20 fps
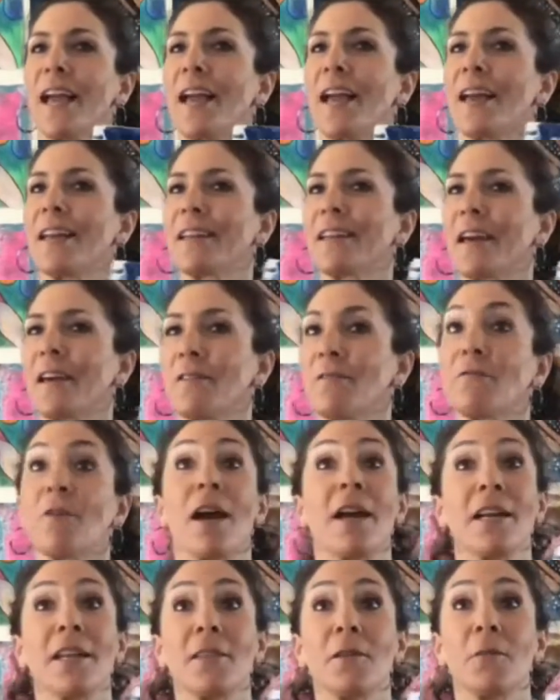and kind of
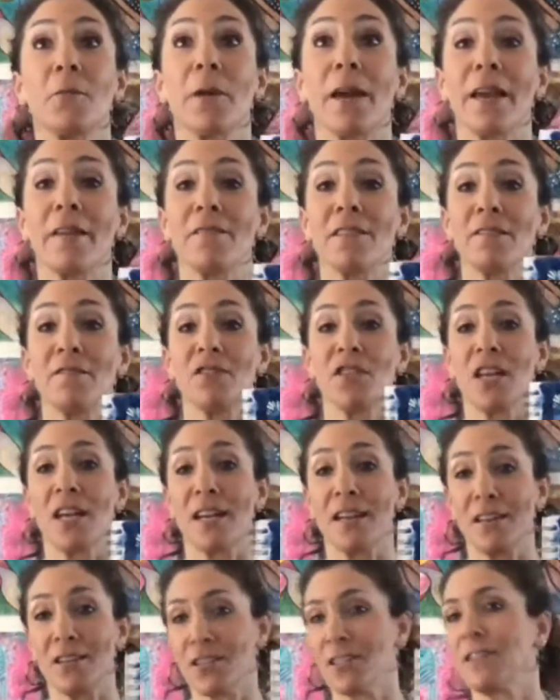riding the waves of
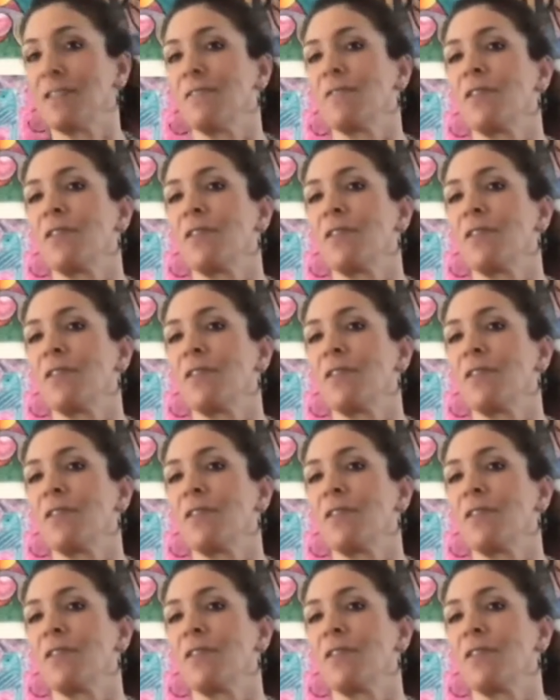change in a